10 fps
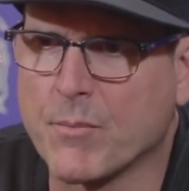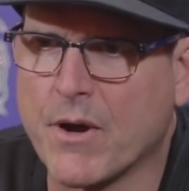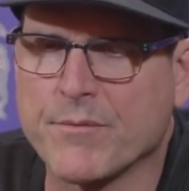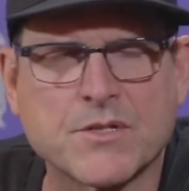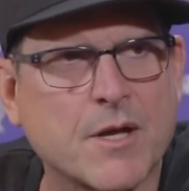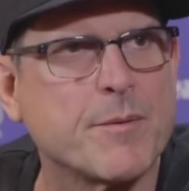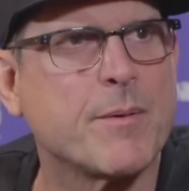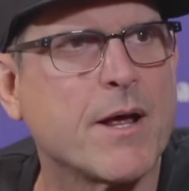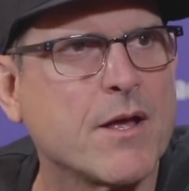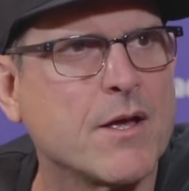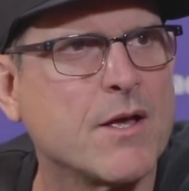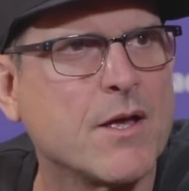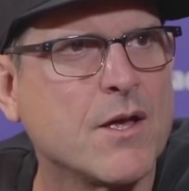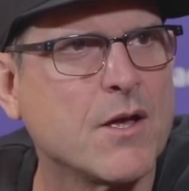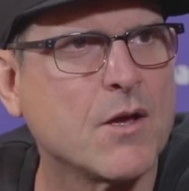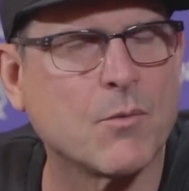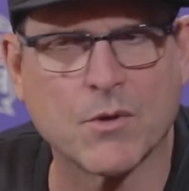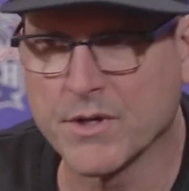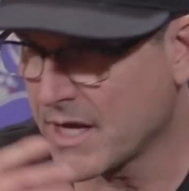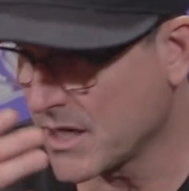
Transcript: my wife was telling me about a really